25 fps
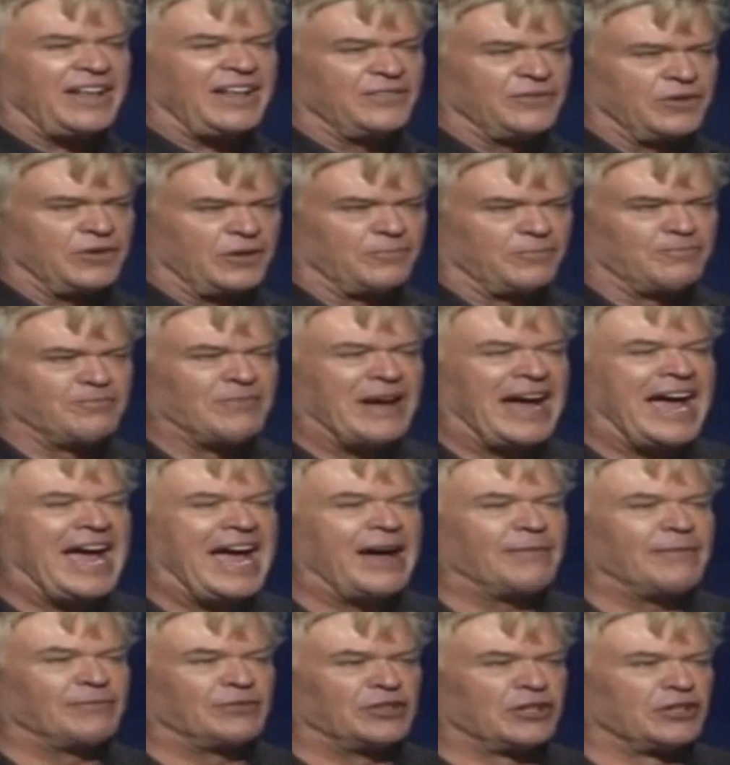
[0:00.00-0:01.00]
they're
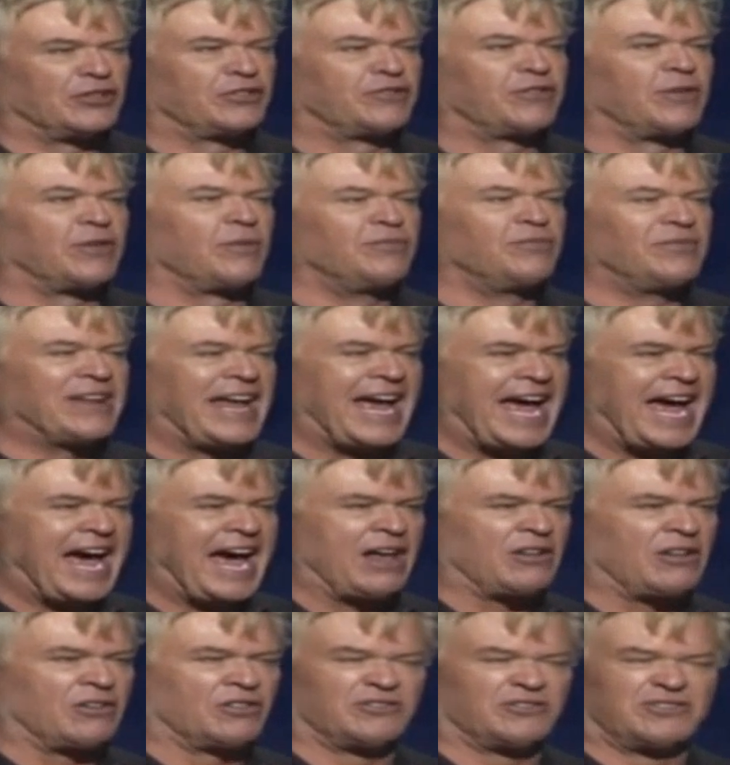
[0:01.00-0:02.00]
Baptists from
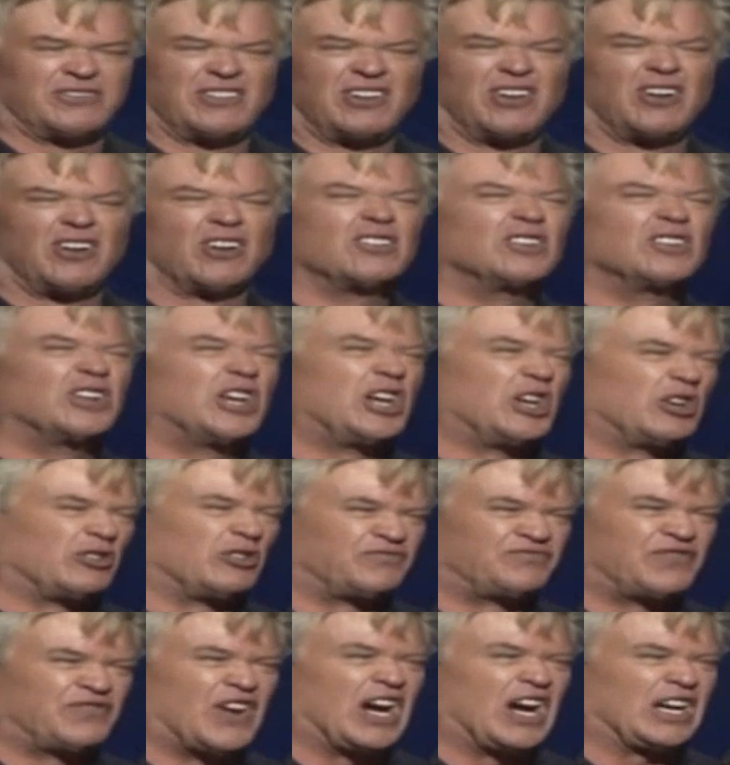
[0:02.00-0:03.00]
Dallas. And they're a little
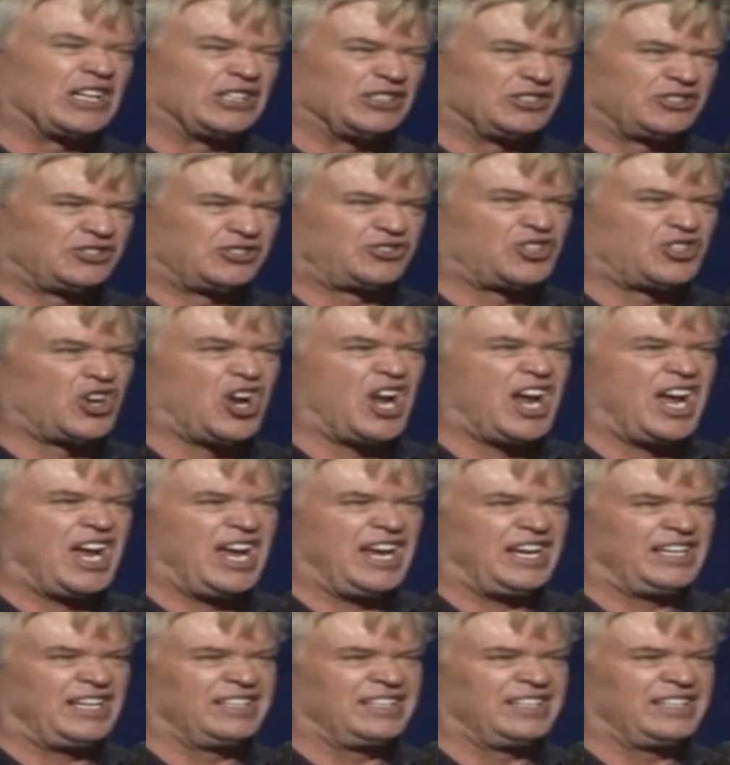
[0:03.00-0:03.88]
fucking straight.